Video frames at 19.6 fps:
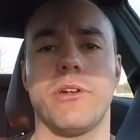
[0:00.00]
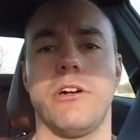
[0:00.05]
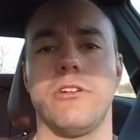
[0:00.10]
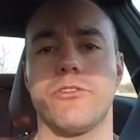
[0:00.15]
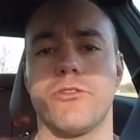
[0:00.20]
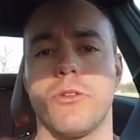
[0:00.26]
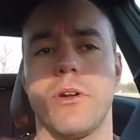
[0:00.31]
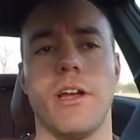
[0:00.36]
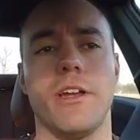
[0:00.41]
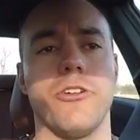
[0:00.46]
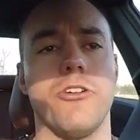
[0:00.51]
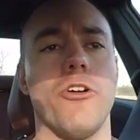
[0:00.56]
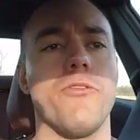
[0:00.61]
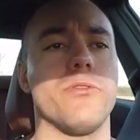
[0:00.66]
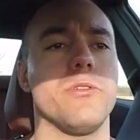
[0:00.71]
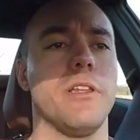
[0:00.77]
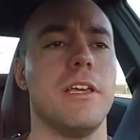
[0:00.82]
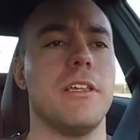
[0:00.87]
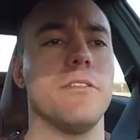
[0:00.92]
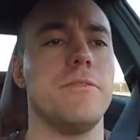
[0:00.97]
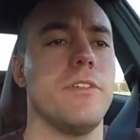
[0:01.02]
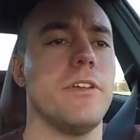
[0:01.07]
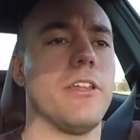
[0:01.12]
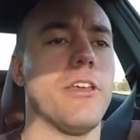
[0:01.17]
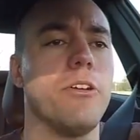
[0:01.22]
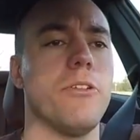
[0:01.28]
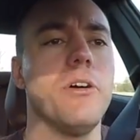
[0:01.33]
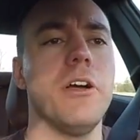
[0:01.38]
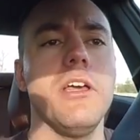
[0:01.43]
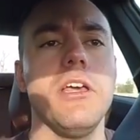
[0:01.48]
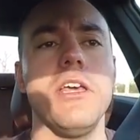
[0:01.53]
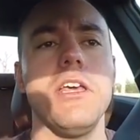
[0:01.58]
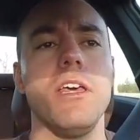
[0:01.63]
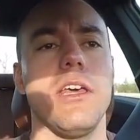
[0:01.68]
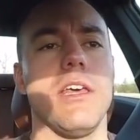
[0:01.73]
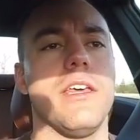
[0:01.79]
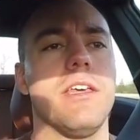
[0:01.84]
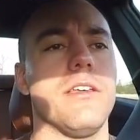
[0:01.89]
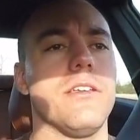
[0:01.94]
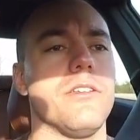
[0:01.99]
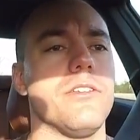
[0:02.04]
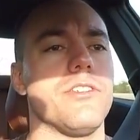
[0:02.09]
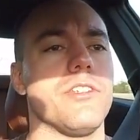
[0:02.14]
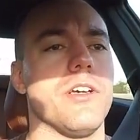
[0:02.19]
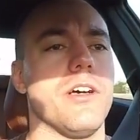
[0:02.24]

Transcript: but I'll try and overlay the video, is